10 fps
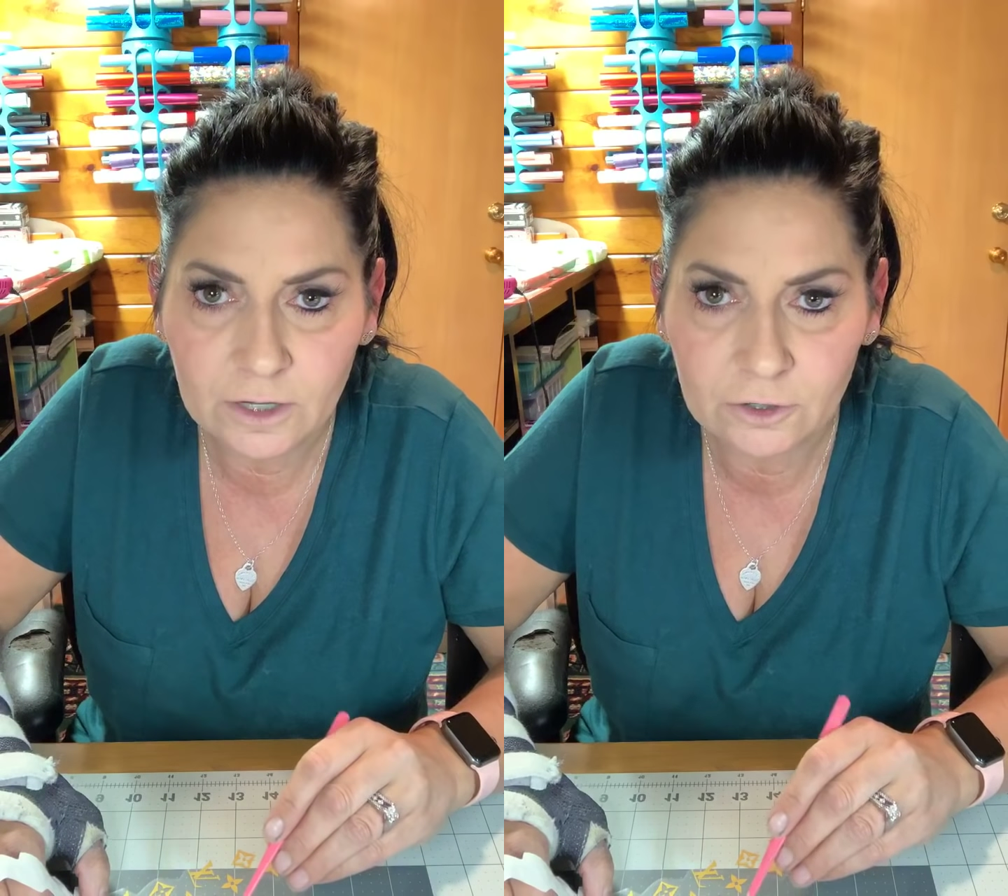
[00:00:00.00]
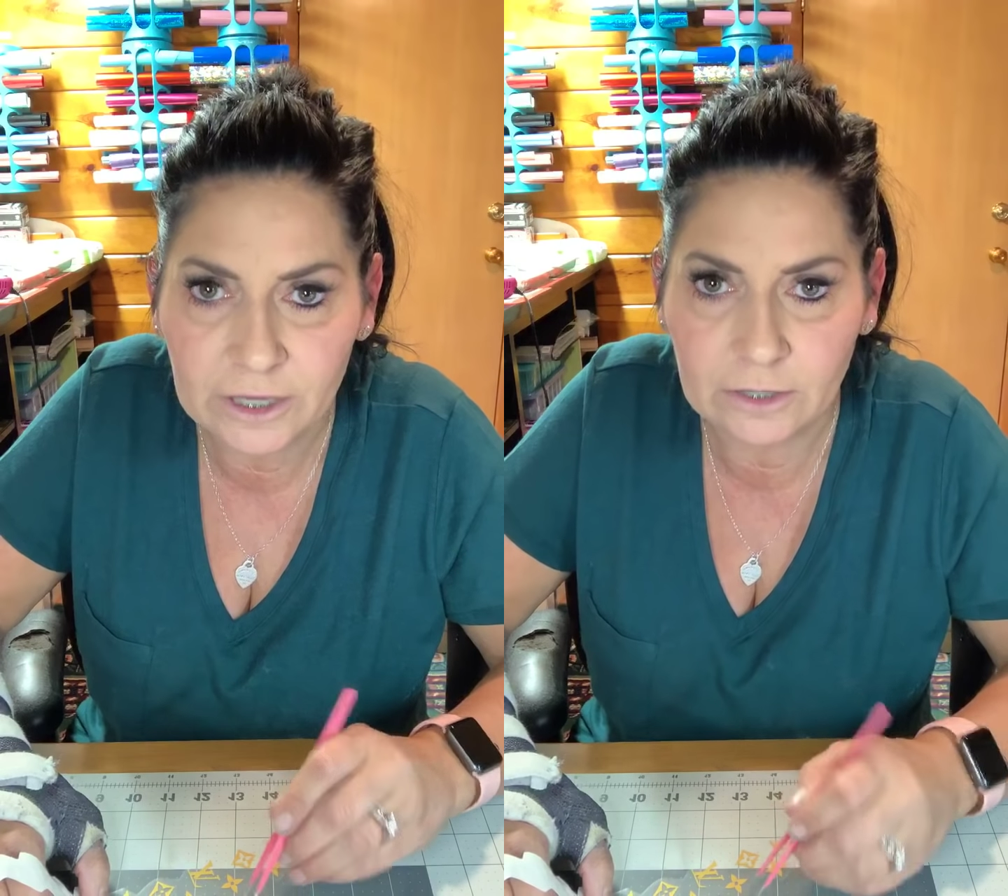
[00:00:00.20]

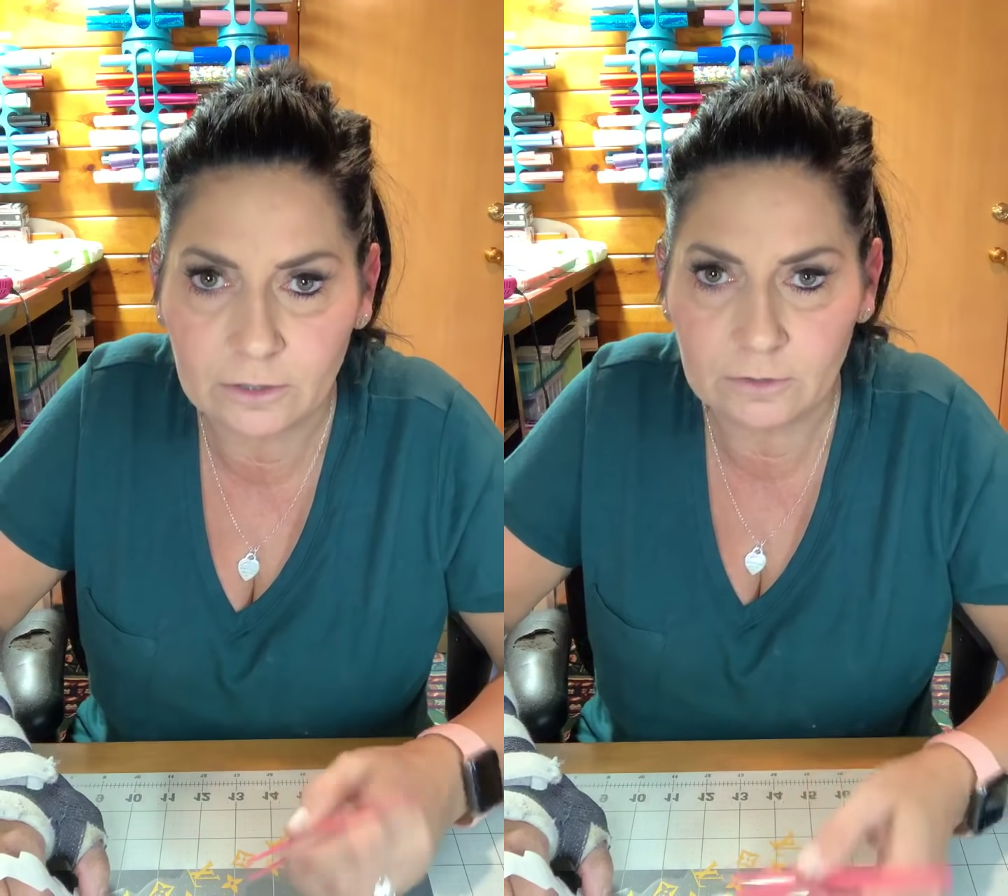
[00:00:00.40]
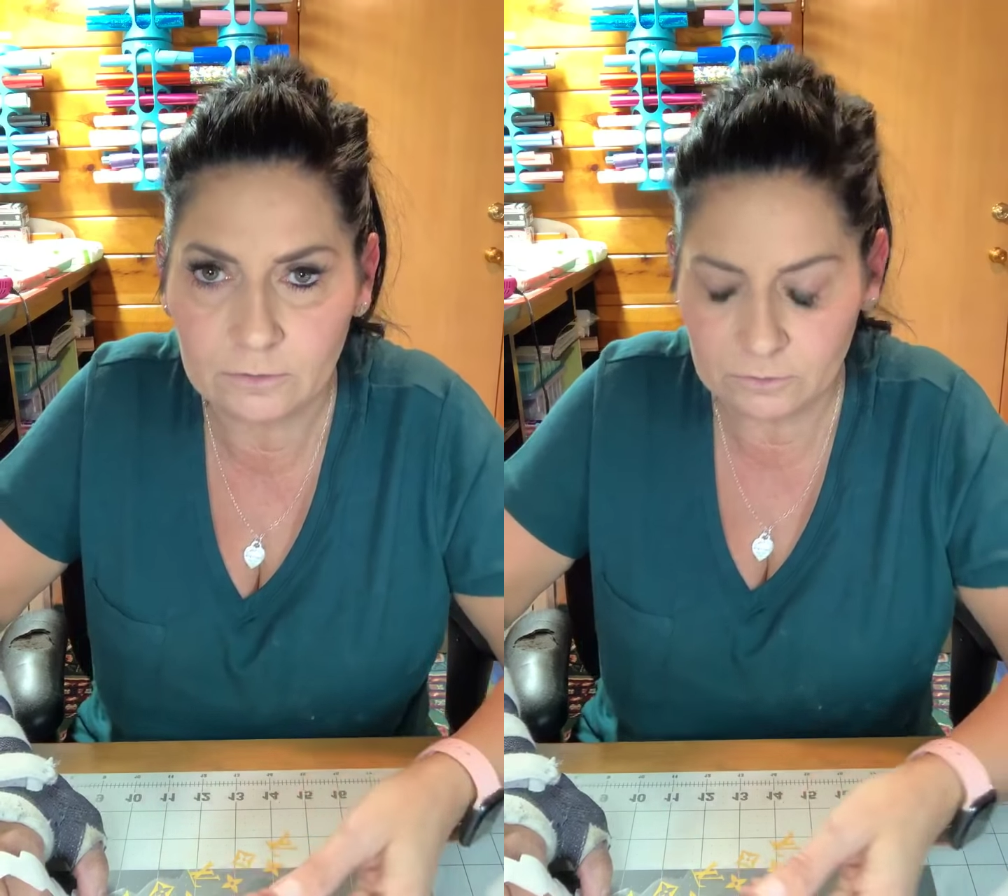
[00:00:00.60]
Okay,
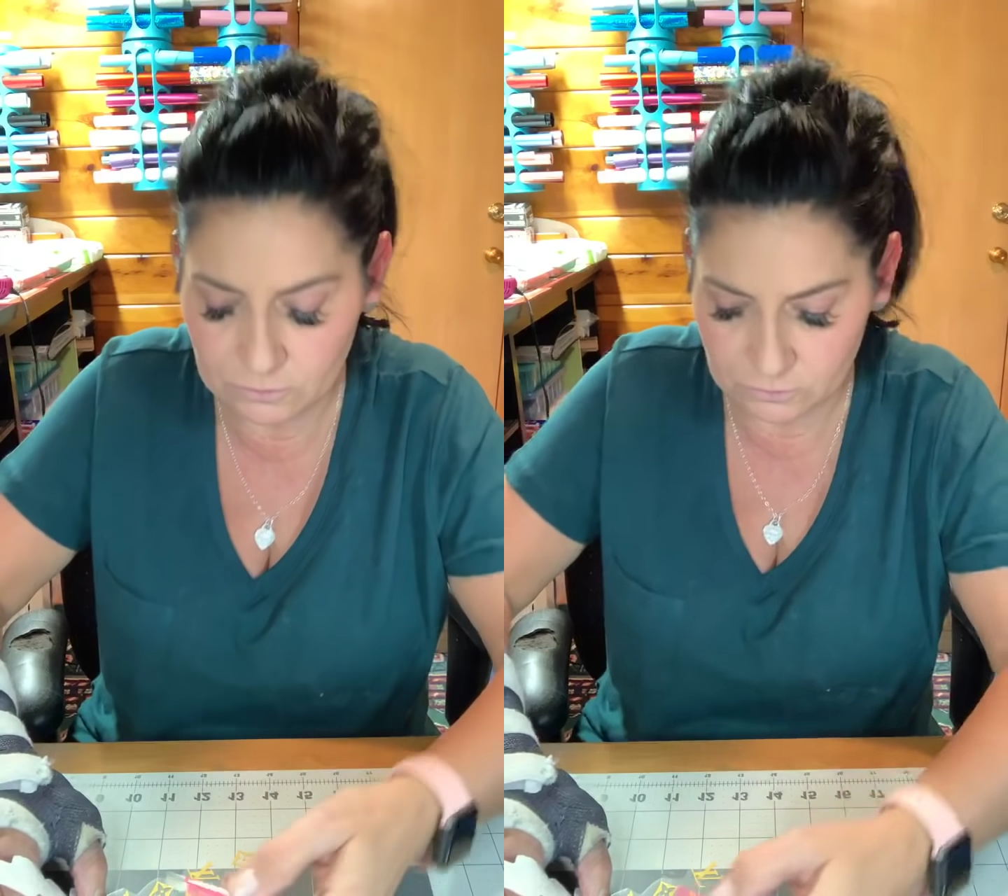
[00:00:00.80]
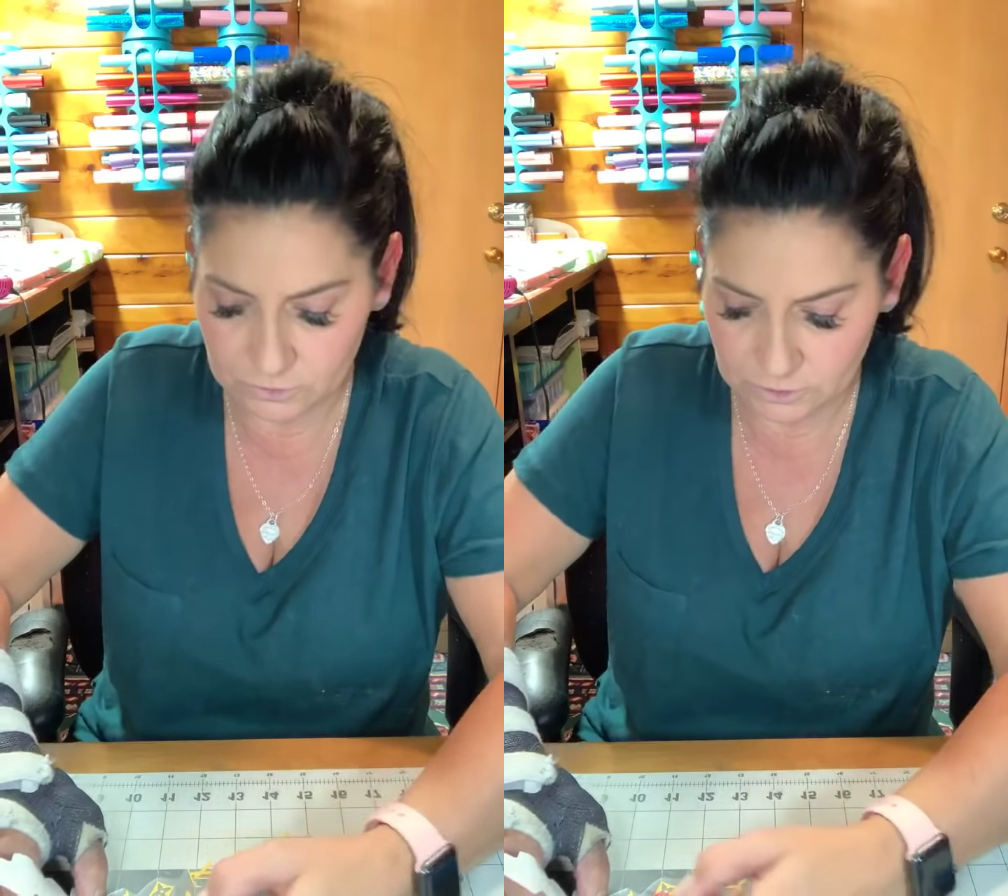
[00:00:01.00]
good. Whew.